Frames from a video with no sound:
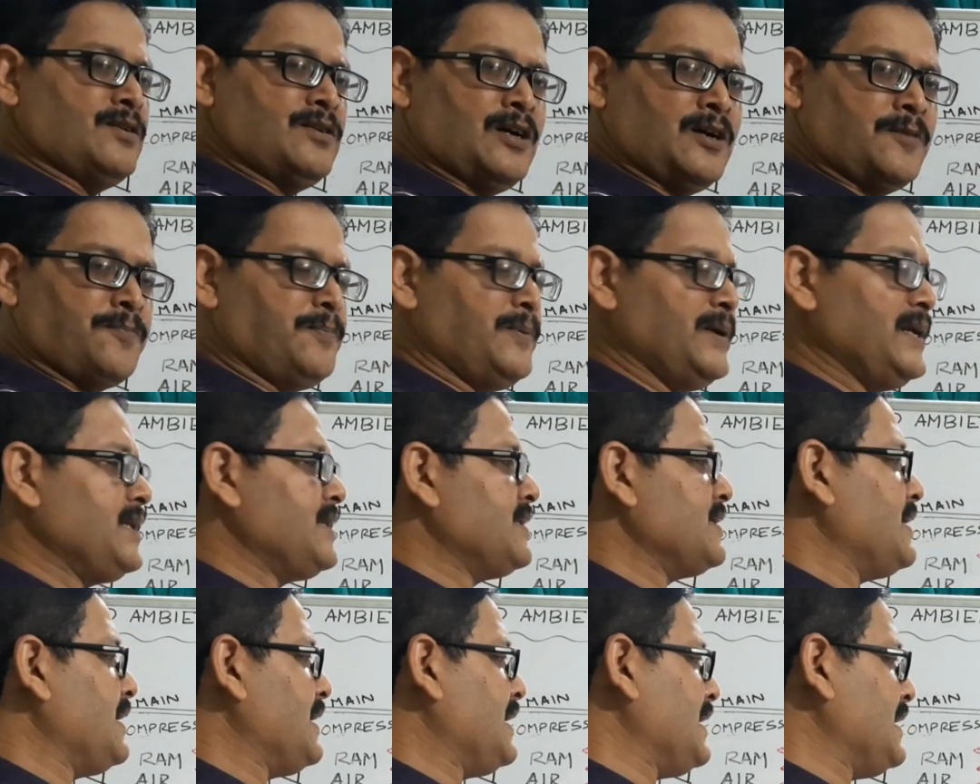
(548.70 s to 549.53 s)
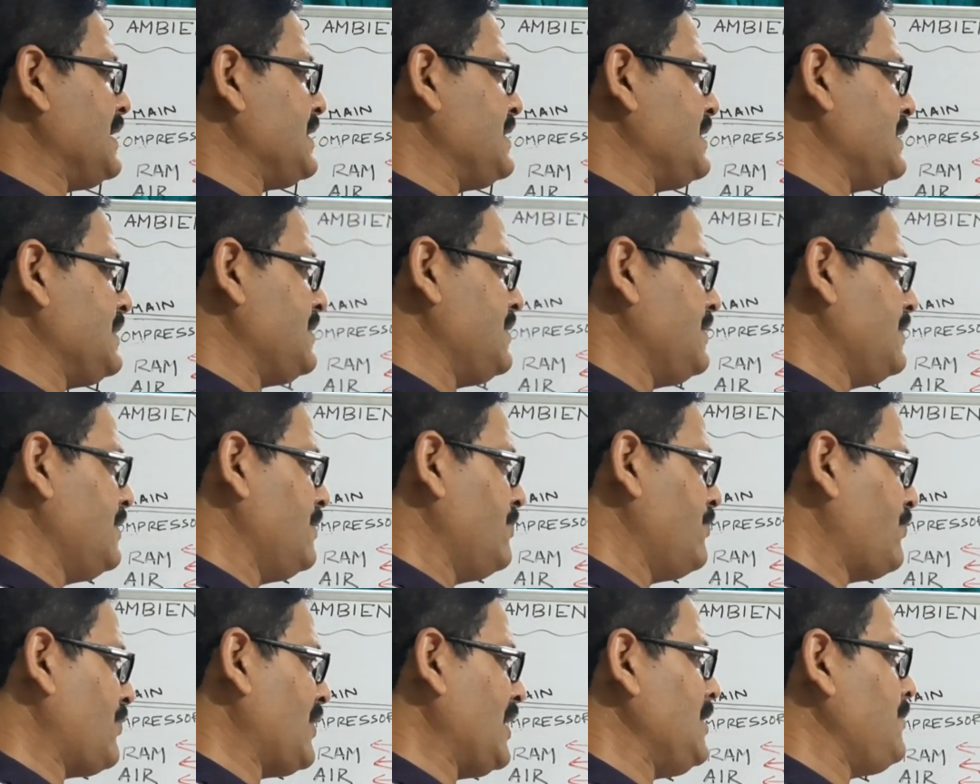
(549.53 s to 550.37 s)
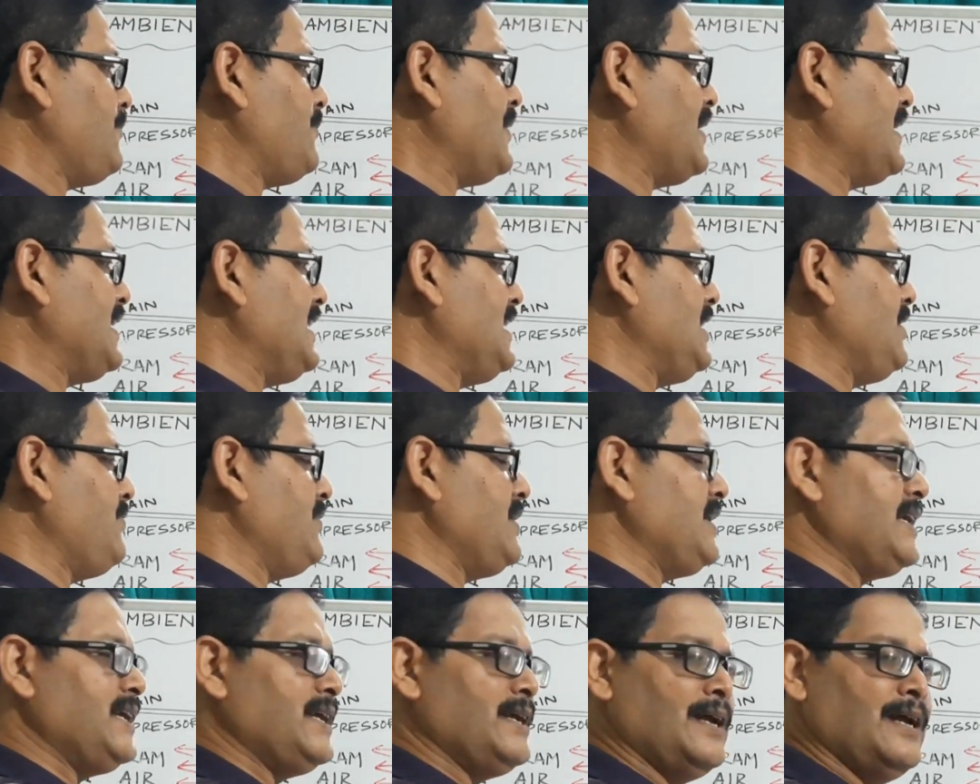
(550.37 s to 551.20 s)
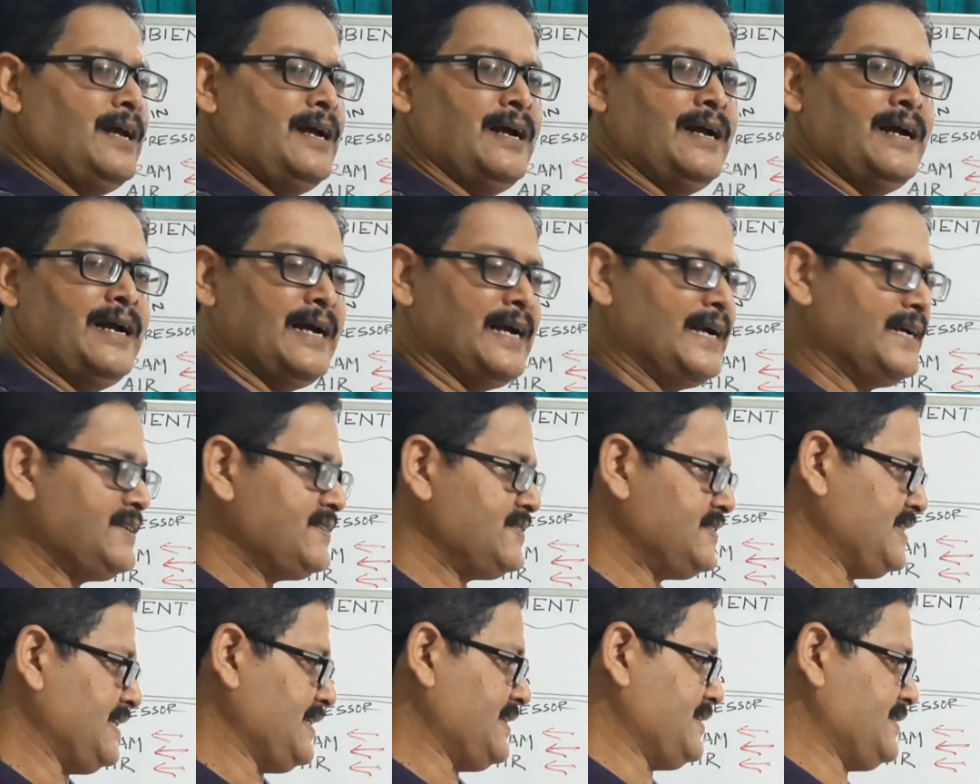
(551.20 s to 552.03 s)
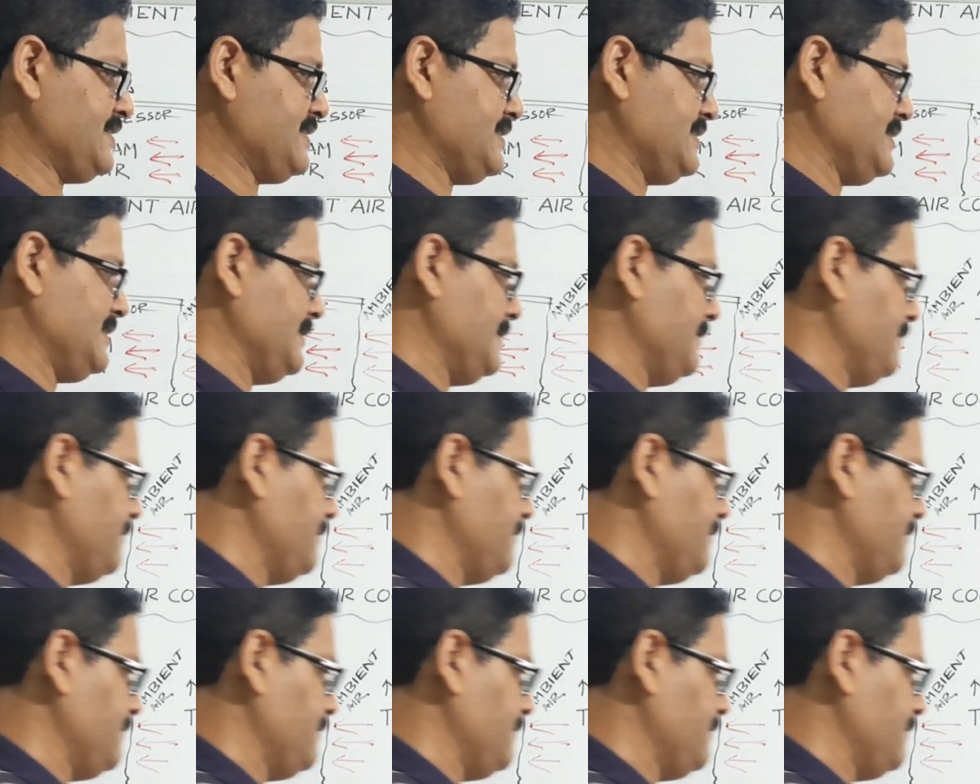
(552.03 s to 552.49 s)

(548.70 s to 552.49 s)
cockpit at 5 and leaving at 6,